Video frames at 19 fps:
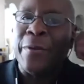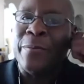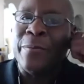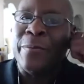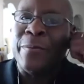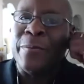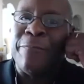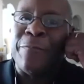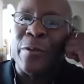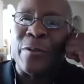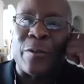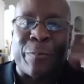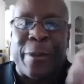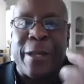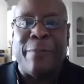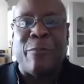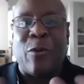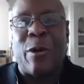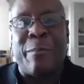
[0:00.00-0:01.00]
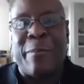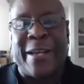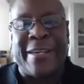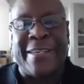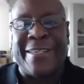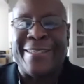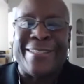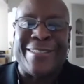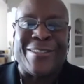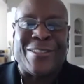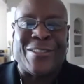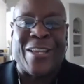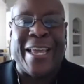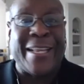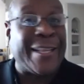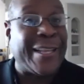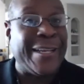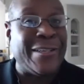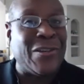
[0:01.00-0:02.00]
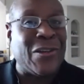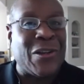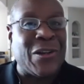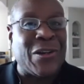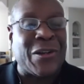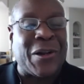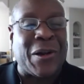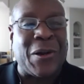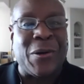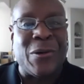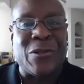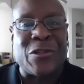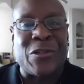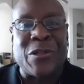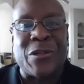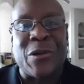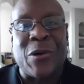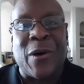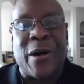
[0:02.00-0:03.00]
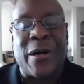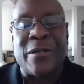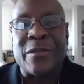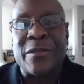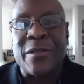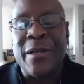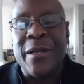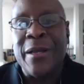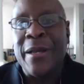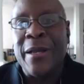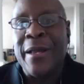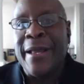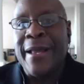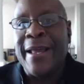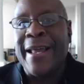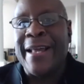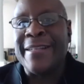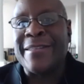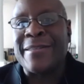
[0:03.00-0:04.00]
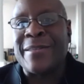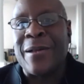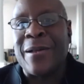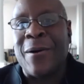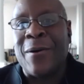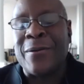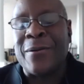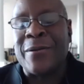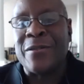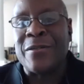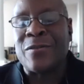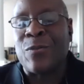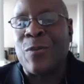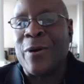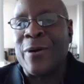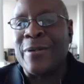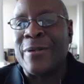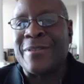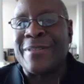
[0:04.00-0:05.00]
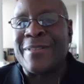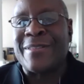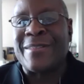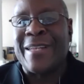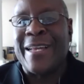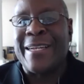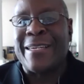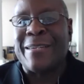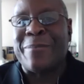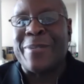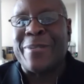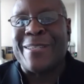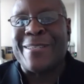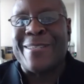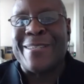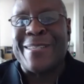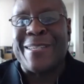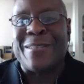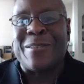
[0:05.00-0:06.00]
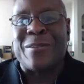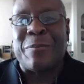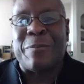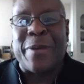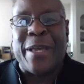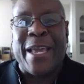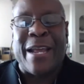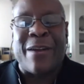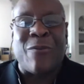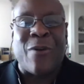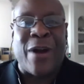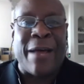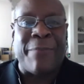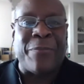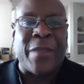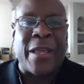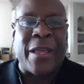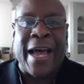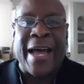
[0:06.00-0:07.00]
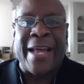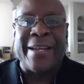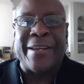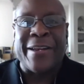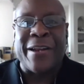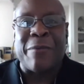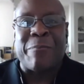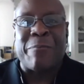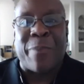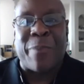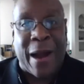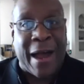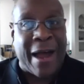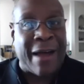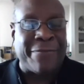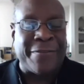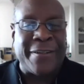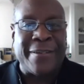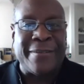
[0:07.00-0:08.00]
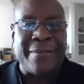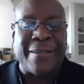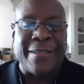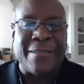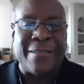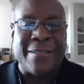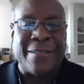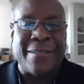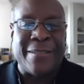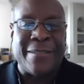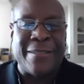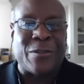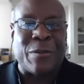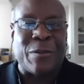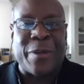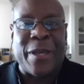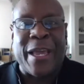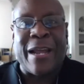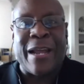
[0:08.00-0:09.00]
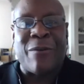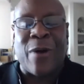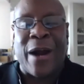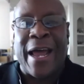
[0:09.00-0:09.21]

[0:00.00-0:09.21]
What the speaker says: you spend more money than you take in, you're going to close your doors. And so this word sustainability gets a bad rap. The idea of profit gets a bad rap.